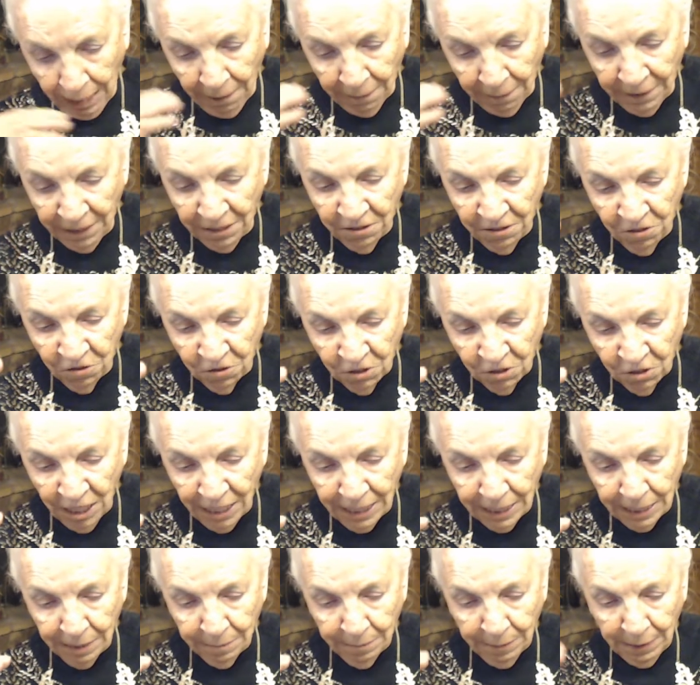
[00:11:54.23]
Then
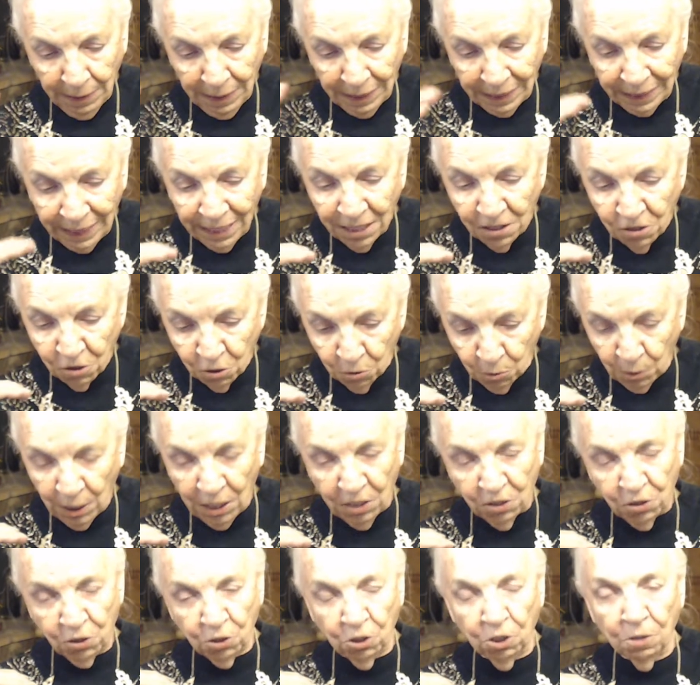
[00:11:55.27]
Jacob kissed
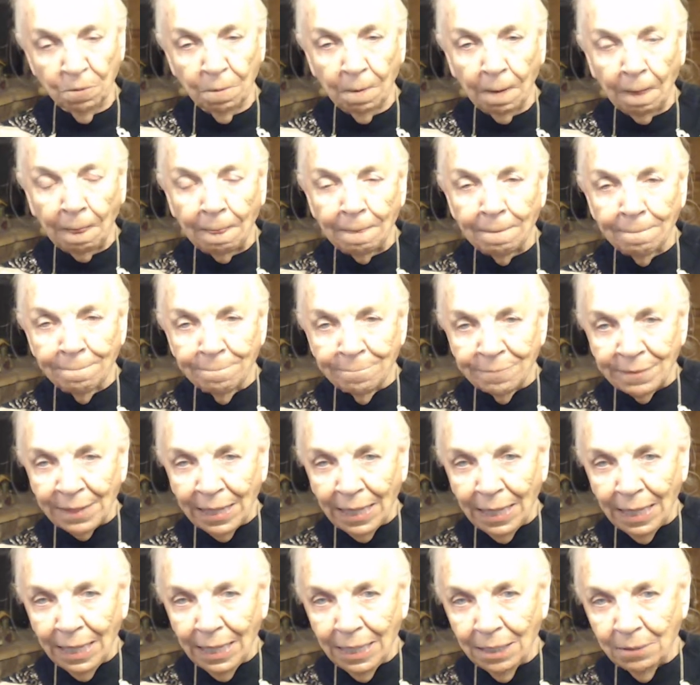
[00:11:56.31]
Rachel
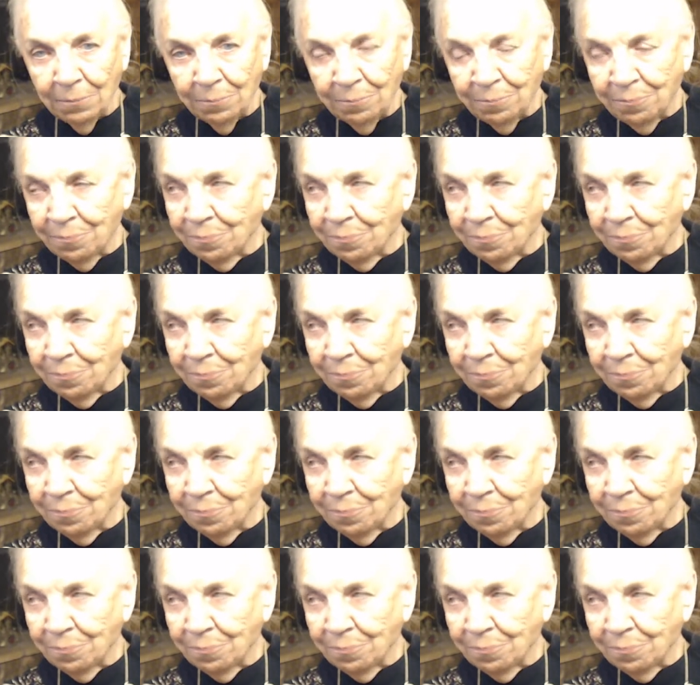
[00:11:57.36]
and